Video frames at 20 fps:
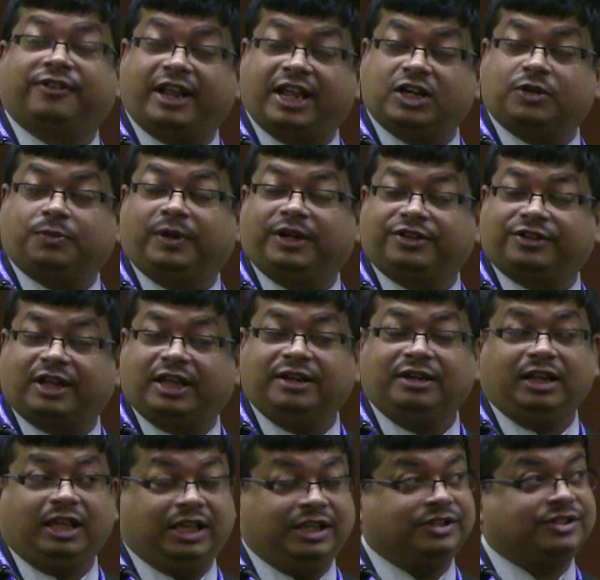Great
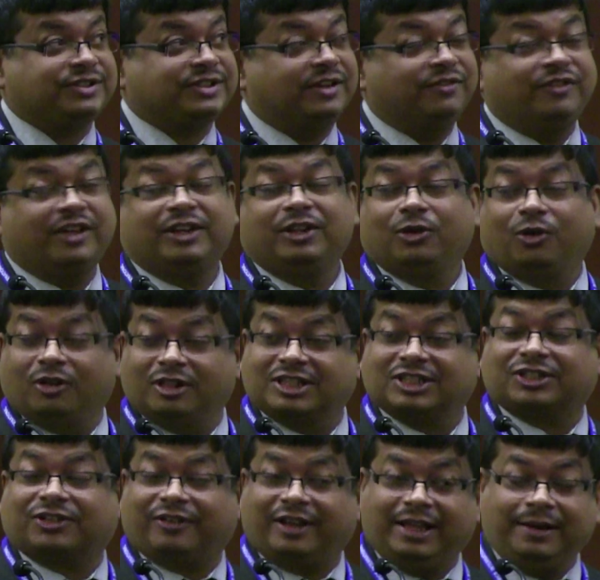Britain. It is a very
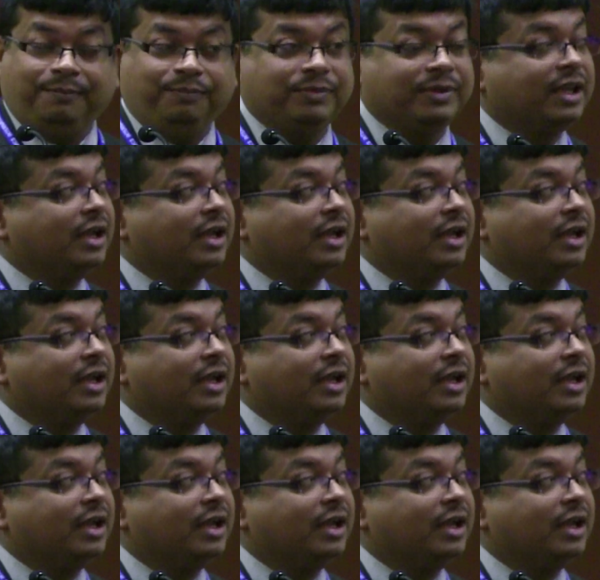old strain,